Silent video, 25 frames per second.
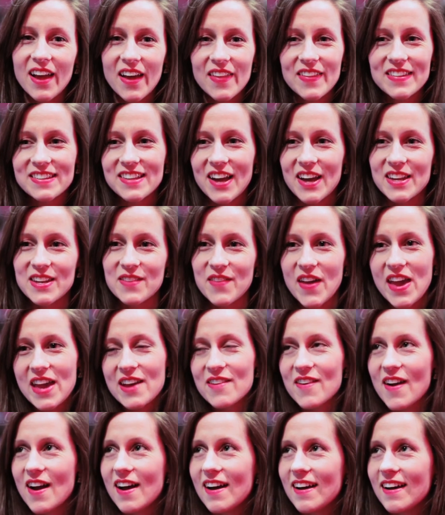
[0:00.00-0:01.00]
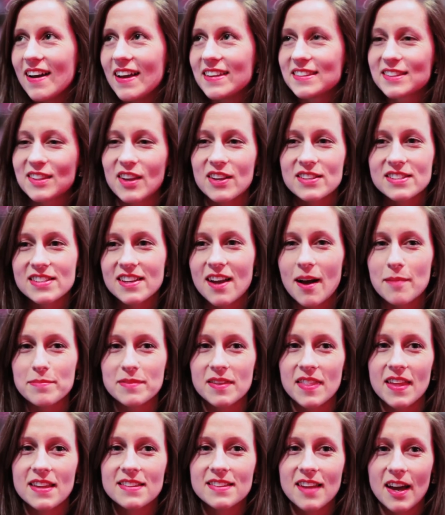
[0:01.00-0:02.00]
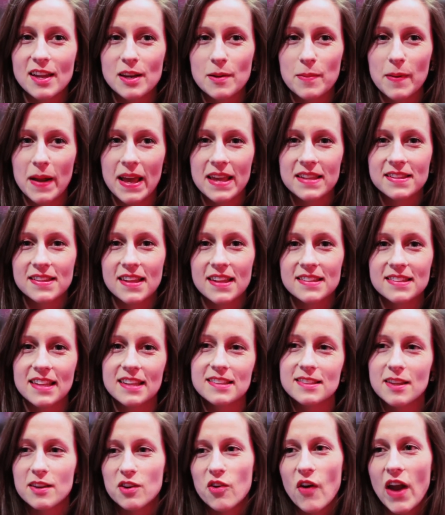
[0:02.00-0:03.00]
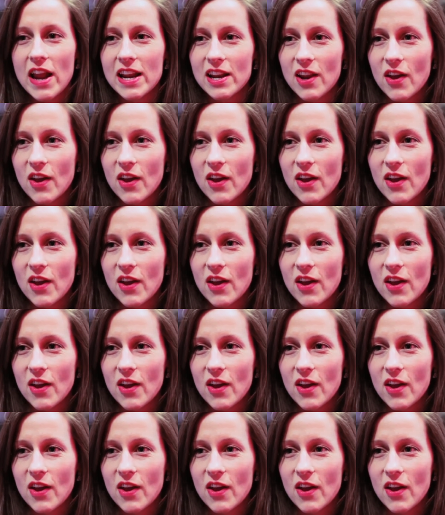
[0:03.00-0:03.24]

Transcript: like this kind of era, it's good to come to these kind of places, it's a great